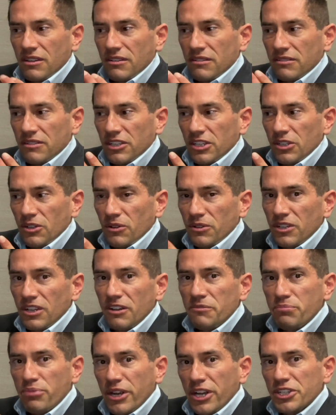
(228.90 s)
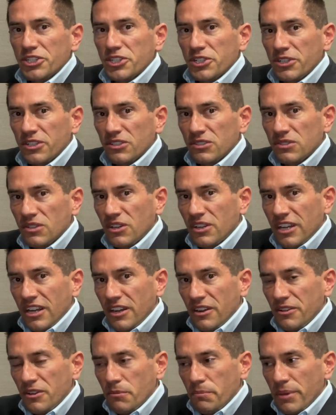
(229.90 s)
enough pressure in a certain area
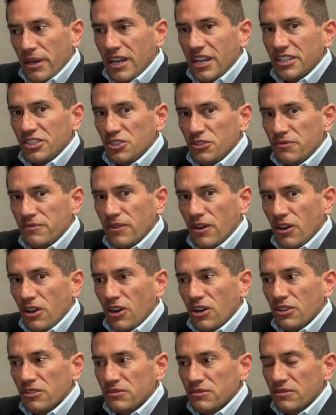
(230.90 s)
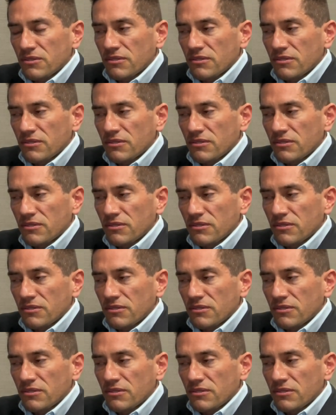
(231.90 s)
of your butt and you fall,